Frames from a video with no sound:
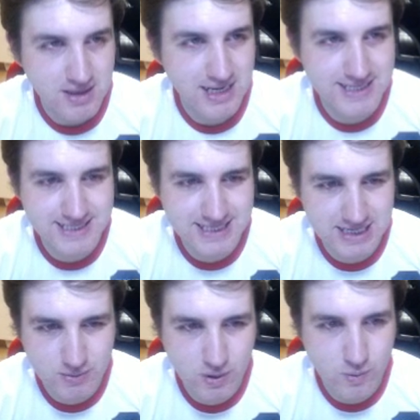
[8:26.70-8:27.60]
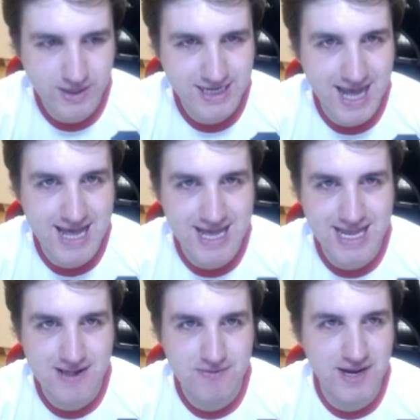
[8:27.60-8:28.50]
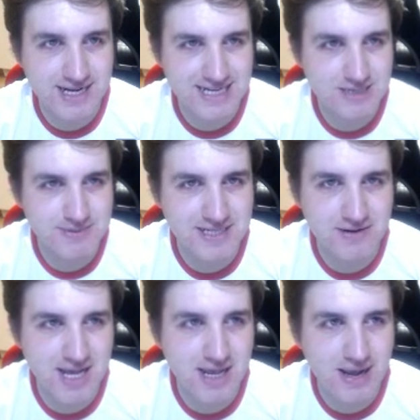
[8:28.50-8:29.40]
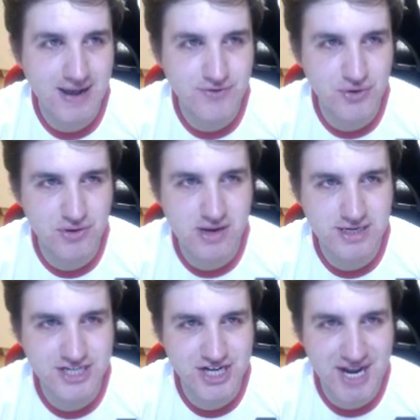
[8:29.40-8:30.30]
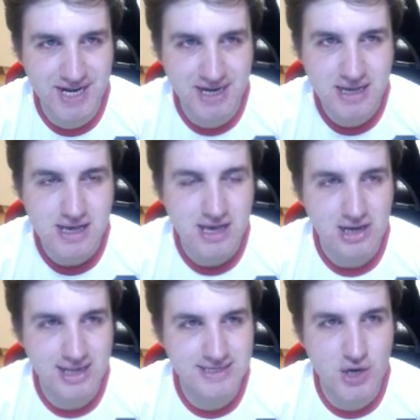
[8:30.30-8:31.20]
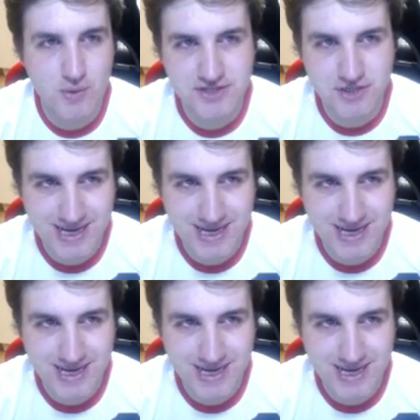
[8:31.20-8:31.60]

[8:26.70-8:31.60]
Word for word: Let's see what we get in the next SBC. Okay, I've done Chadli. Let's go on to